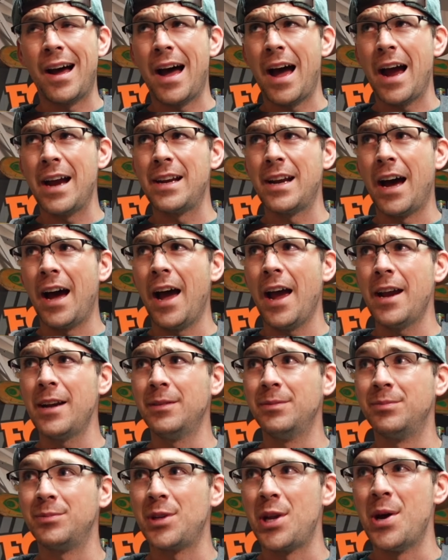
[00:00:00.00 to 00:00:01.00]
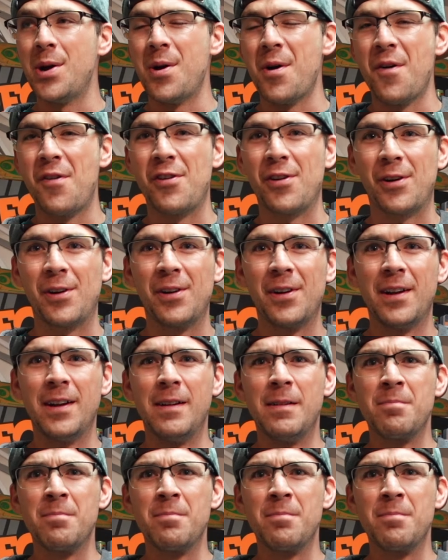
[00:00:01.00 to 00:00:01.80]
i9 over